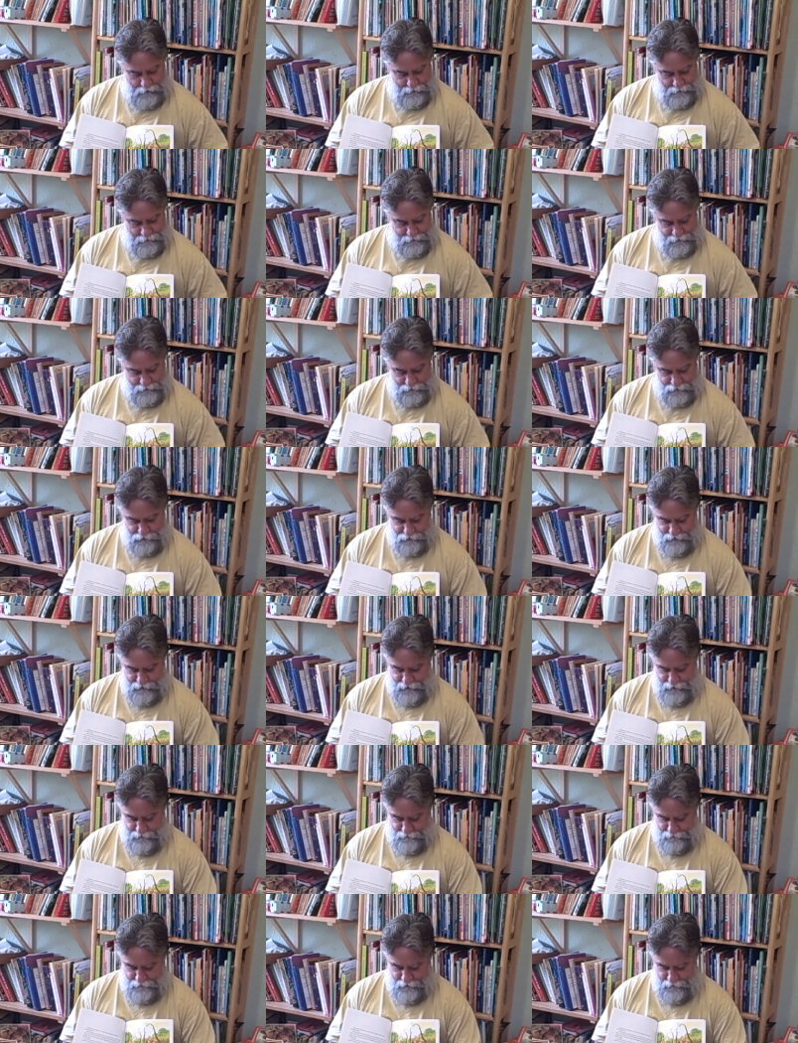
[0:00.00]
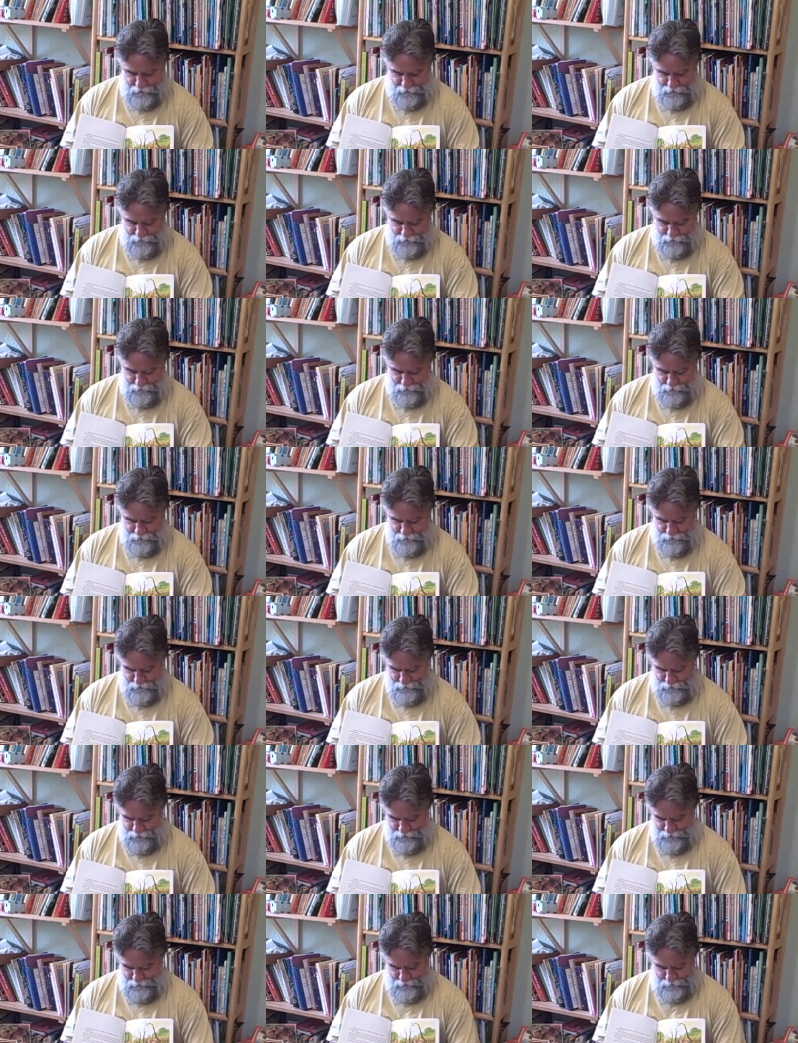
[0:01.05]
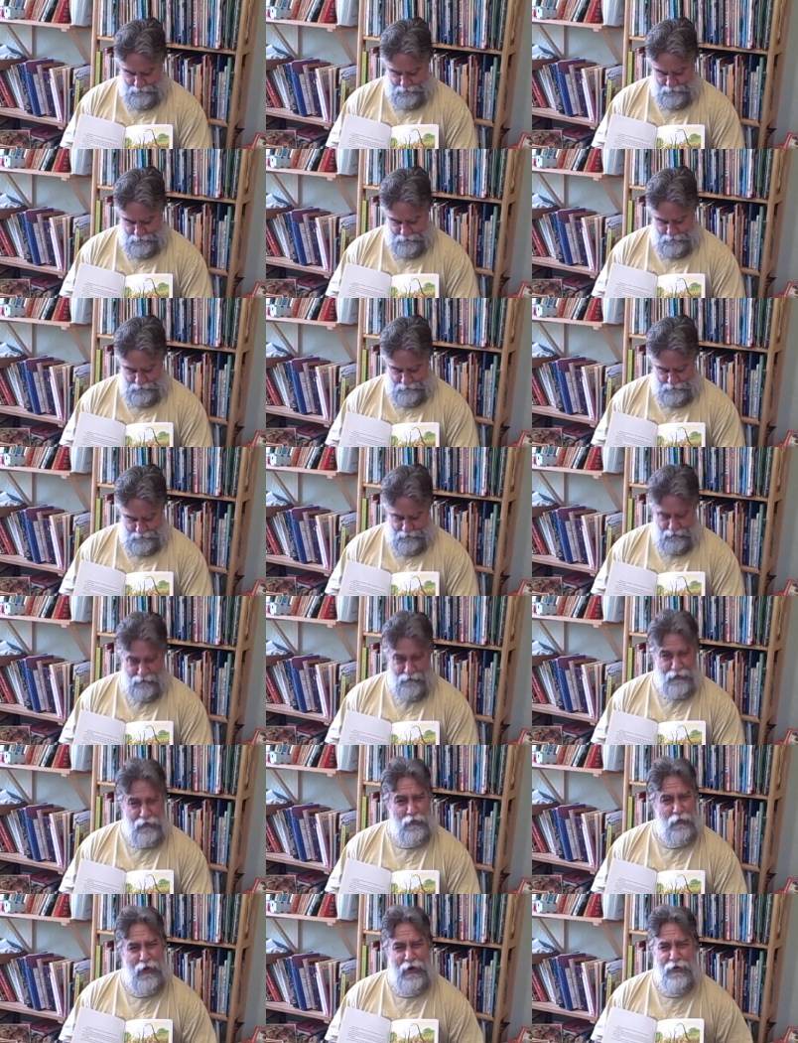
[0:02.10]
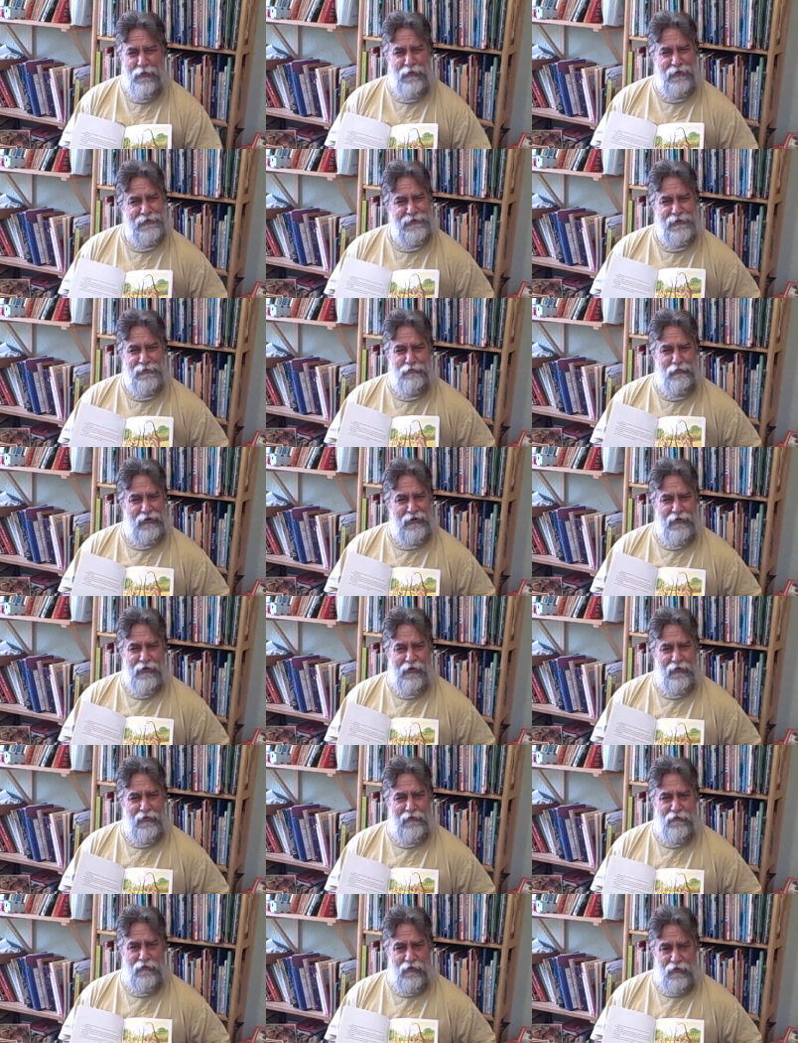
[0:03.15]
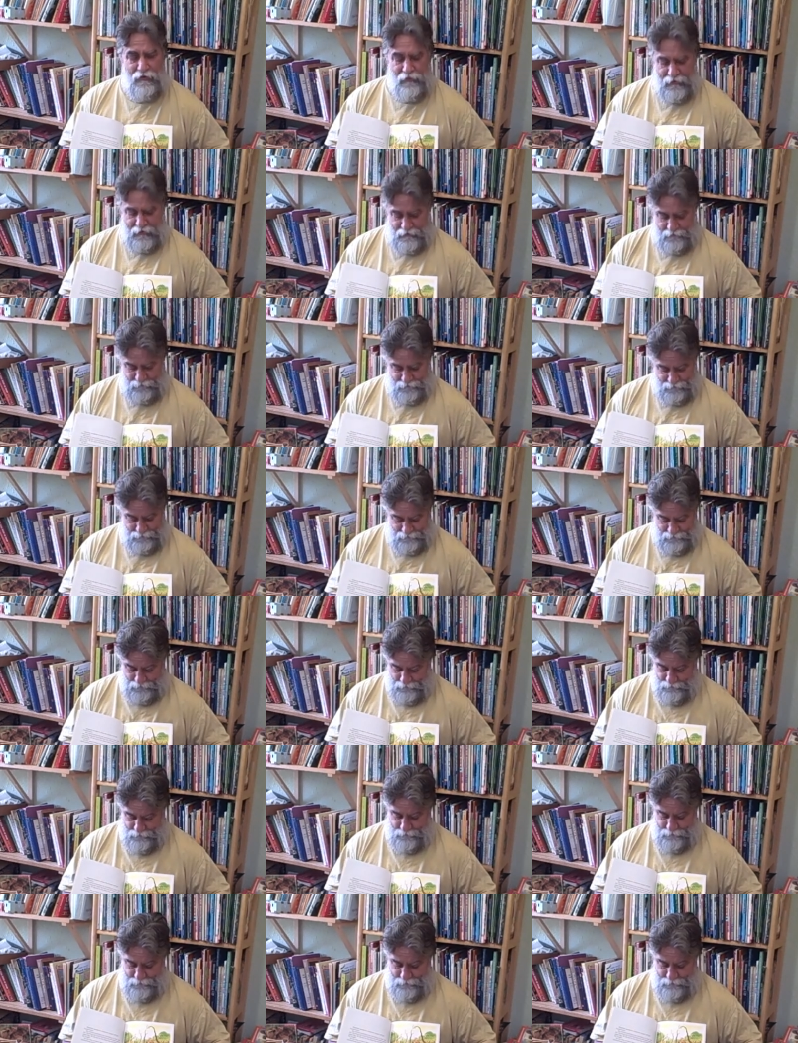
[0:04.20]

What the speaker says: And there's a trail there too. Wonder why he wants to burn all the forests.